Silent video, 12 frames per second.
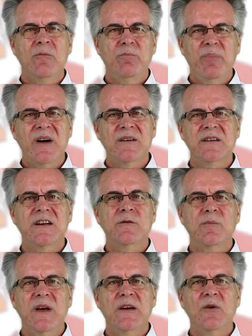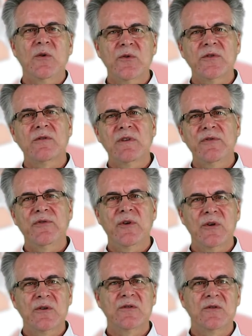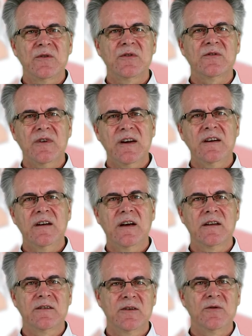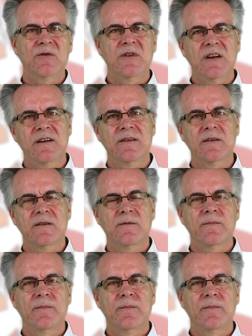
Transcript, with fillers: but it may also refer to Australia and New Zealand.